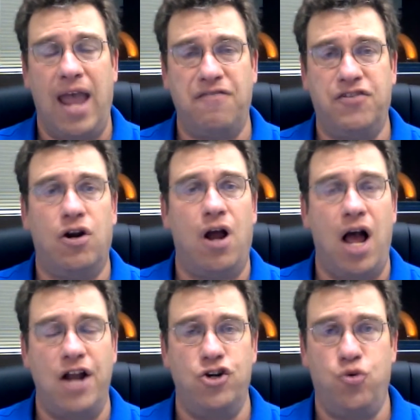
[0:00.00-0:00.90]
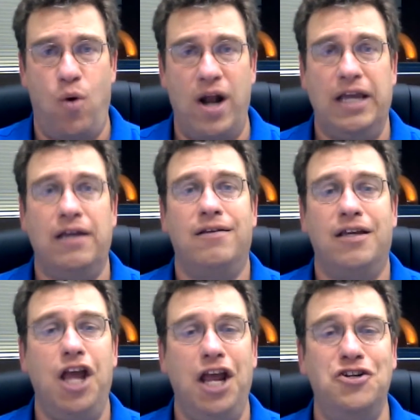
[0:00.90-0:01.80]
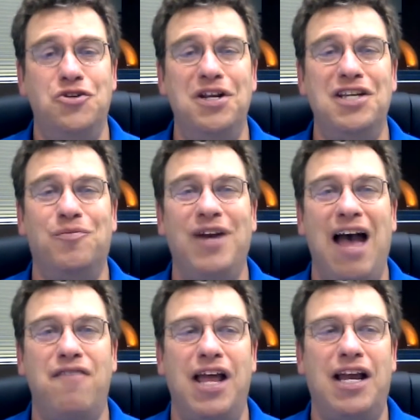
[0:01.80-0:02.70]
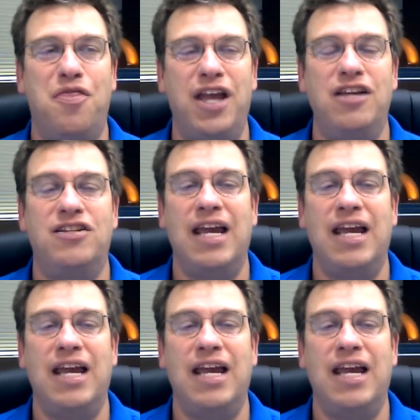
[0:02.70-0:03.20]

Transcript: after 120? In Judaism, we have like a thing, you